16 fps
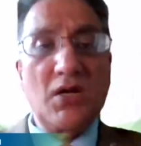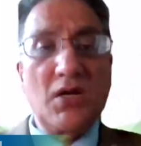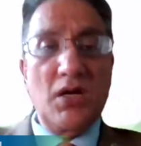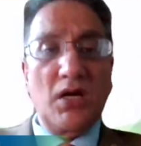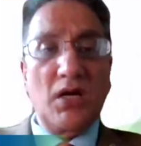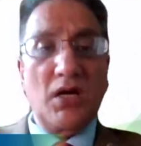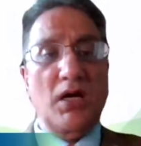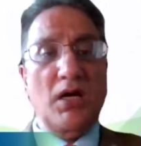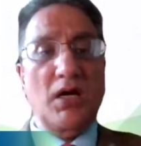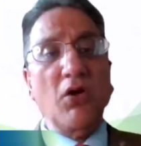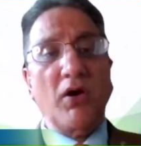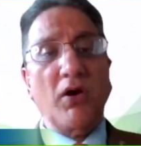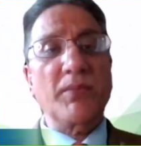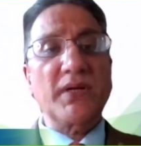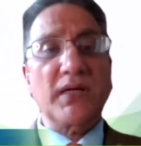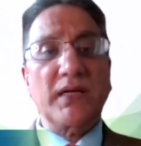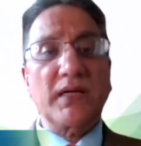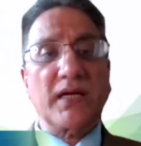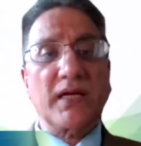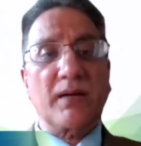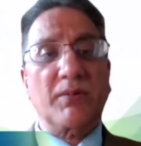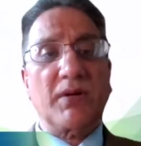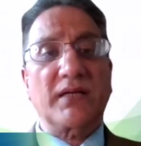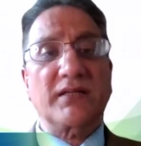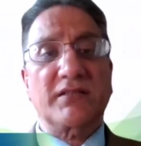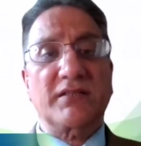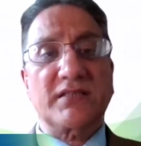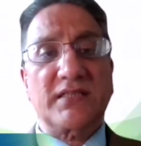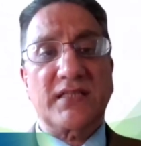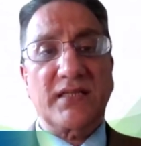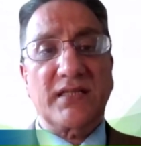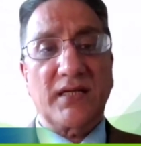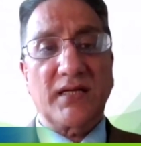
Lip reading: low and middle income countries in